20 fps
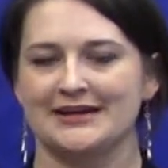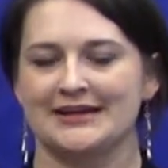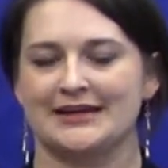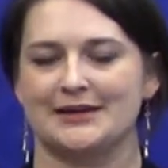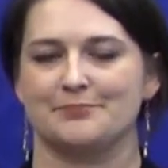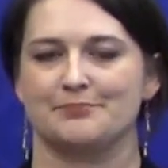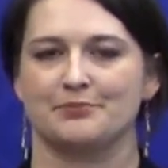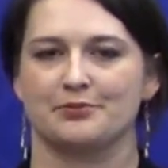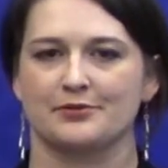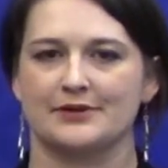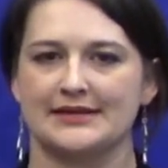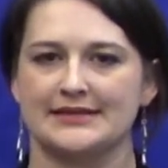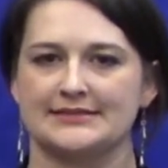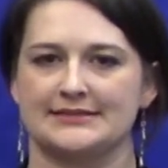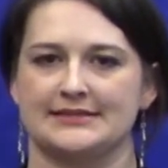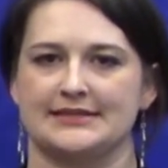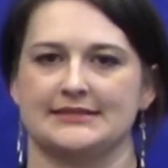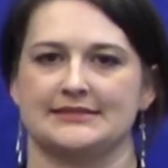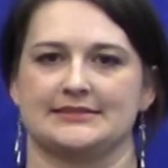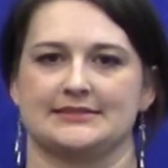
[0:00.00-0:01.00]
It
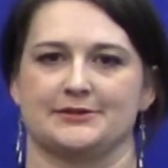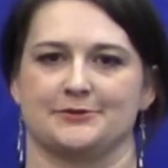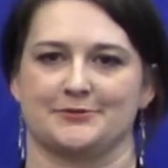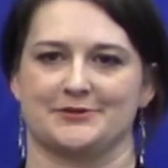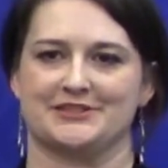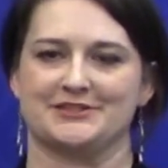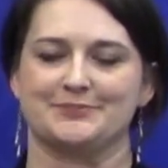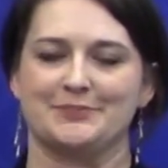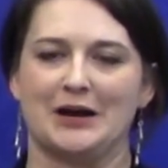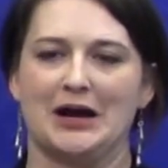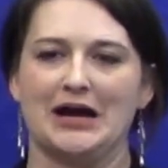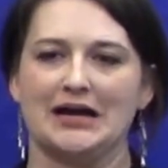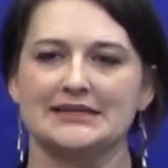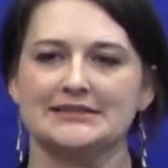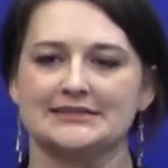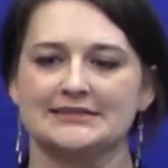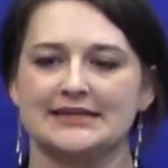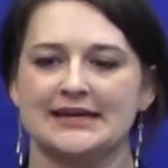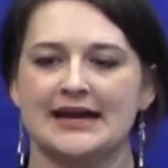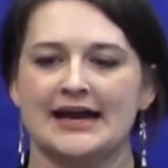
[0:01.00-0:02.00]
precedes the
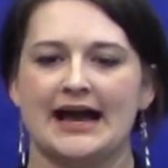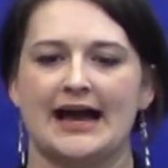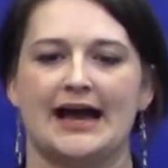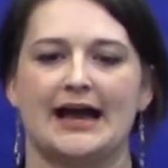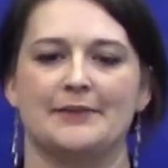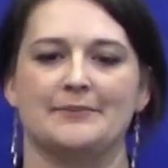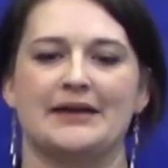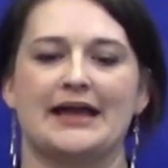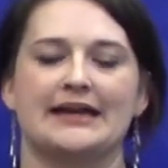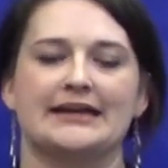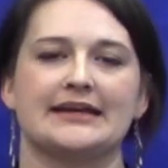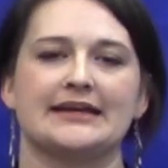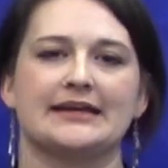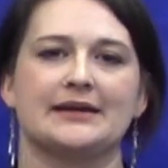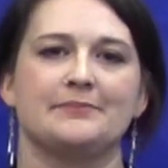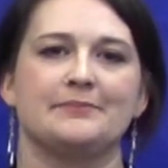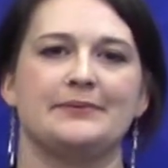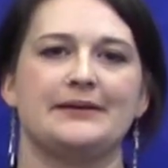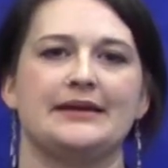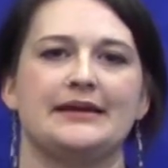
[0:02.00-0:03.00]
response, and it
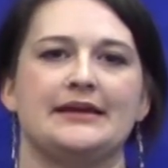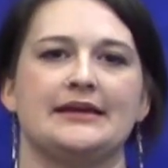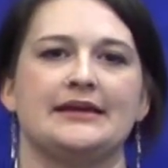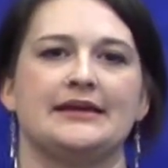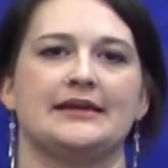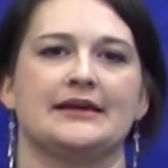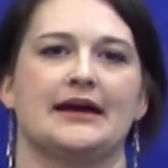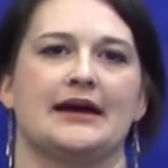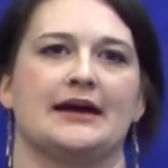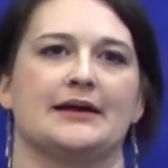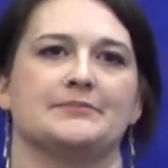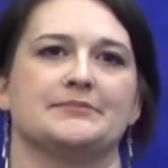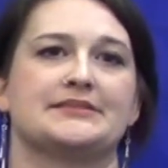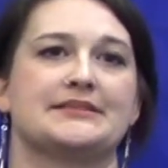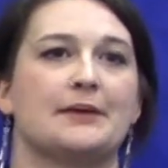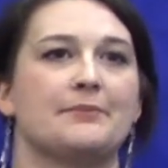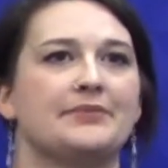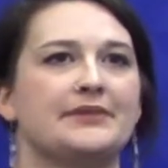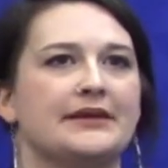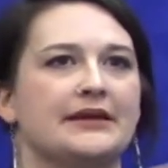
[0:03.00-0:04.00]
can be
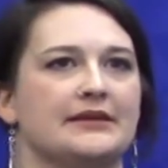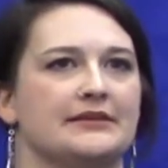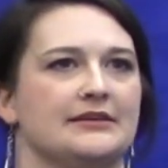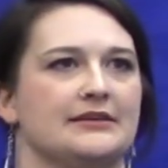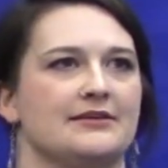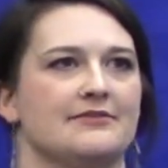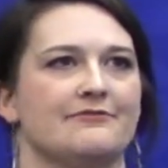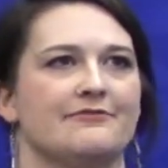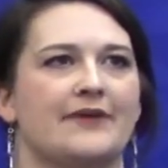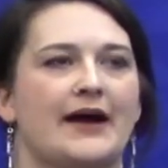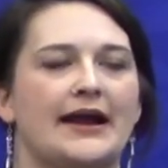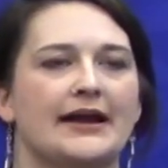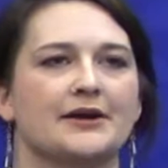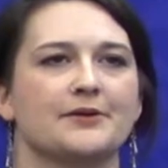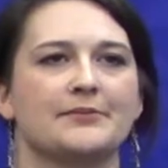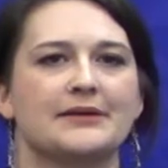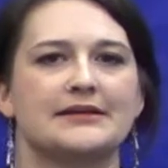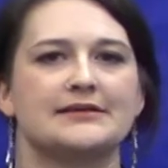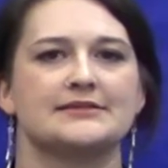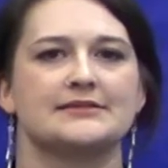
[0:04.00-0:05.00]
something in the
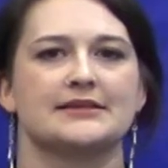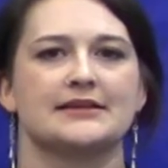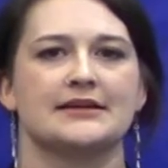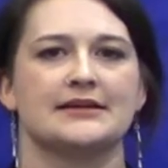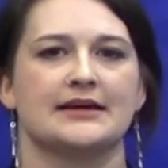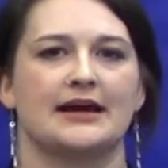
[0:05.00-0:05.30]
environment,